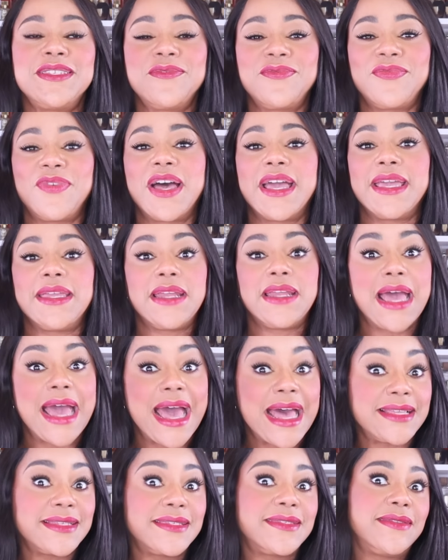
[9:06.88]
to find,
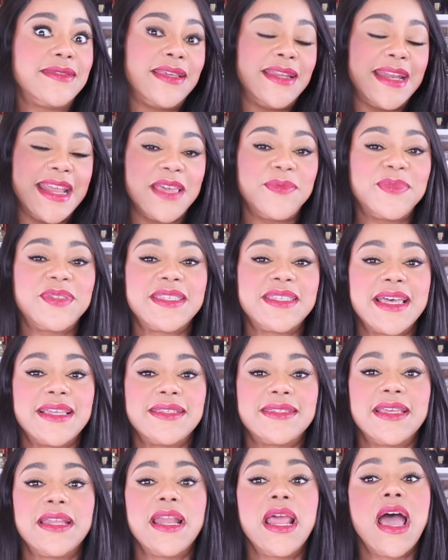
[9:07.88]
as the name
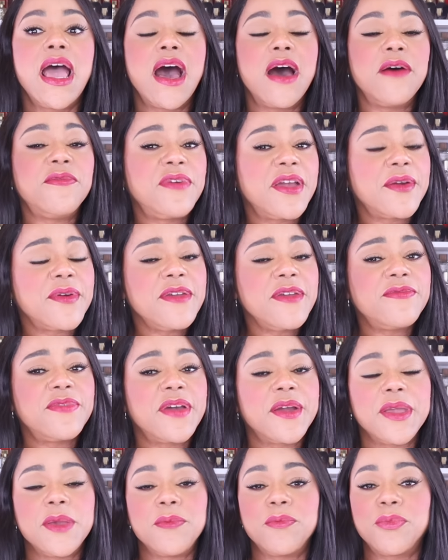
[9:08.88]
says it, a very, very